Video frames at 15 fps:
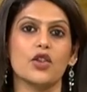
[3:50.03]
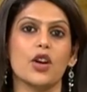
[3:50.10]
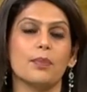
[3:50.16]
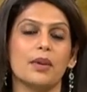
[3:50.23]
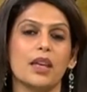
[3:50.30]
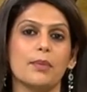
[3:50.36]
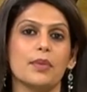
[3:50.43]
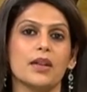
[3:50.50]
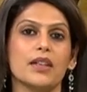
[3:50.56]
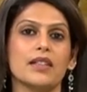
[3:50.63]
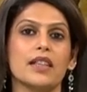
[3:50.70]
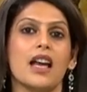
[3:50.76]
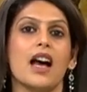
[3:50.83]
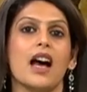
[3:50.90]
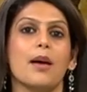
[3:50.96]

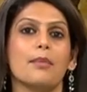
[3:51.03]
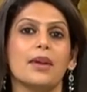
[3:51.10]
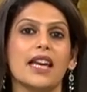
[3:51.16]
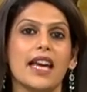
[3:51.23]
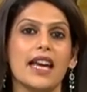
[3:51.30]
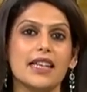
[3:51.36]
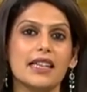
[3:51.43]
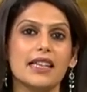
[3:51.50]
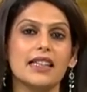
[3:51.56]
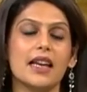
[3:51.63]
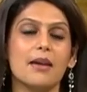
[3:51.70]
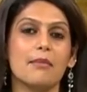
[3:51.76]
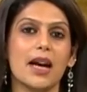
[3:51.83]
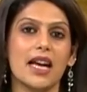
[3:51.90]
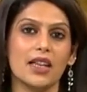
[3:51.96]
Shopkeepers are beheading
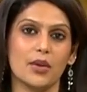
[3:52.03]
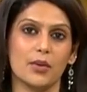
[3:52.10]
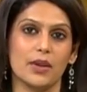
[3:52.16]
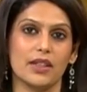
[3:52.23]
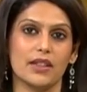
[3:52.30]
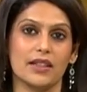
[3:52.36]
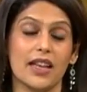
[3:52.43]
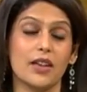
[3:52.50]
their mannequins.